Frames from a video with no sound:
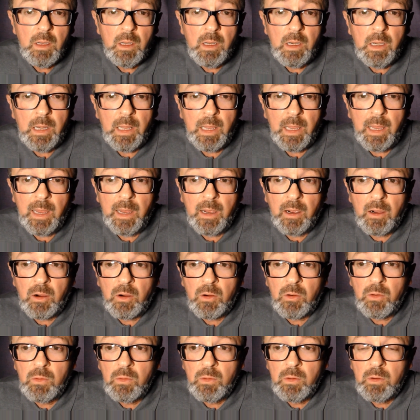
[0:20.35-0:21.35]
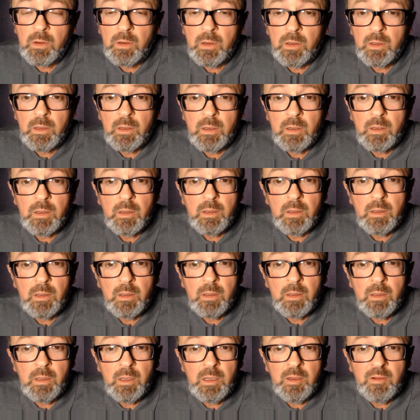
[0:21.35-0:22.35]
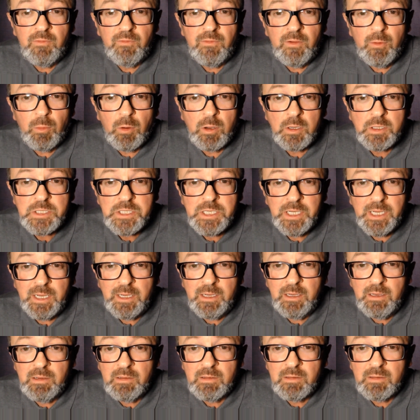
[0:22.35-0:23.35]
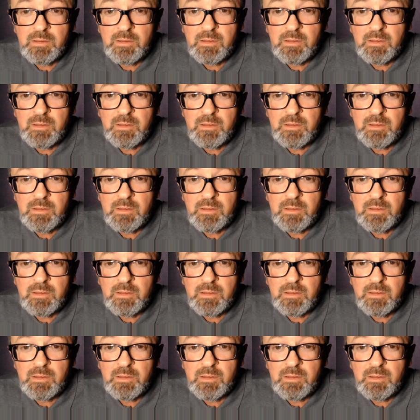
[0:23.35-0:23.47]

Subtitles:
Now, if you're watching,